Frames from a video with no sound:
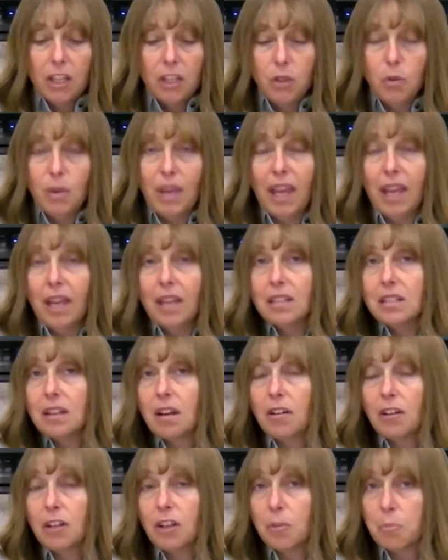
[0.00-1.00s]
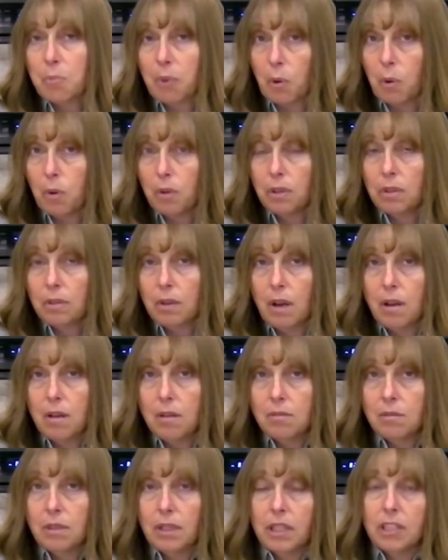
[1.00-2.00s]
you can turn your broiler
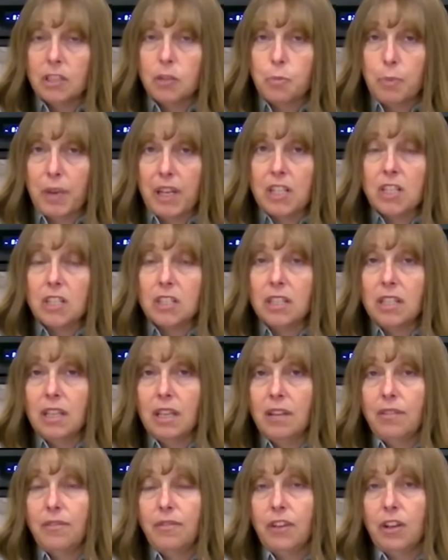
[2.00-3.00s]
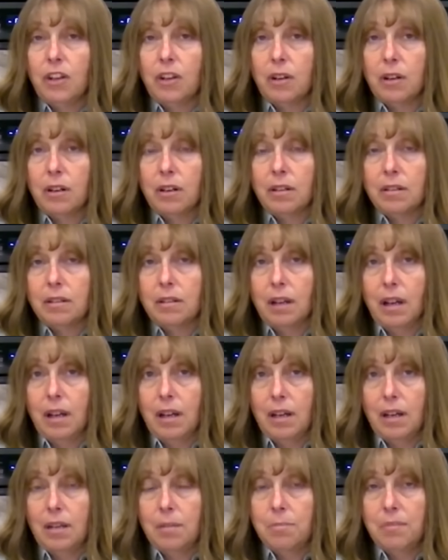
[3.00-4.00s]
on, especially if your
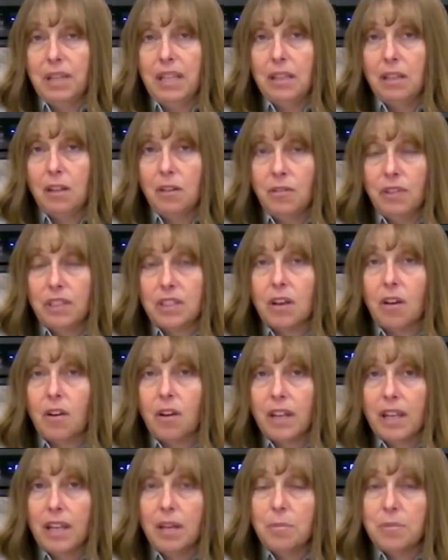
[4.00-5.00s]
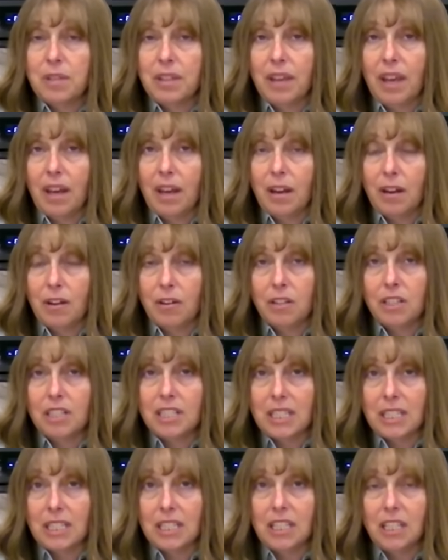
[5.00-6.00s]
meatloaf is already up to that
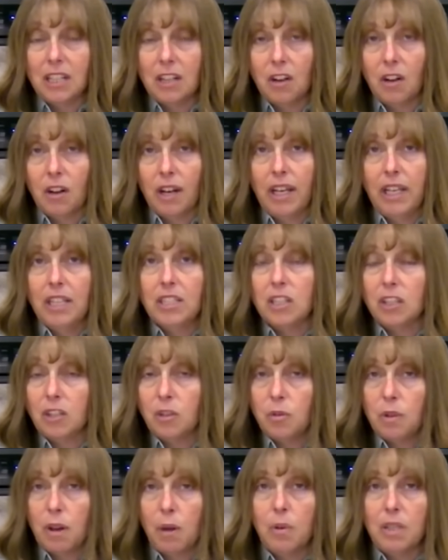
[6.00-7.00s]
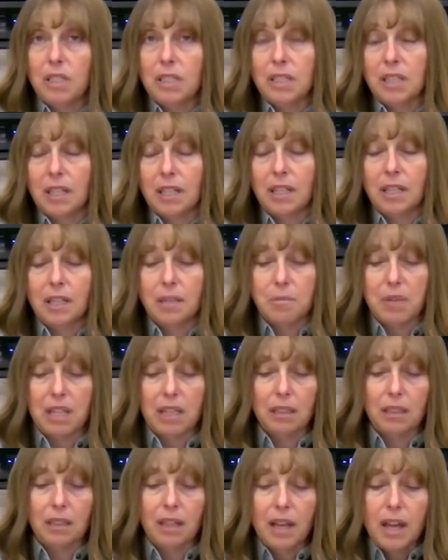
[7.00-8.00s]
160 degrees and you know it's done in the
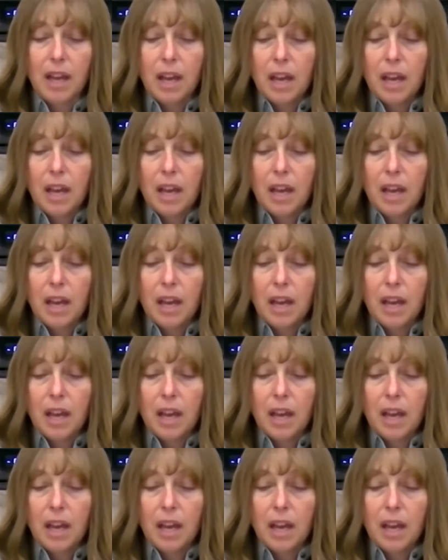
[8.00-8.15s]
middle.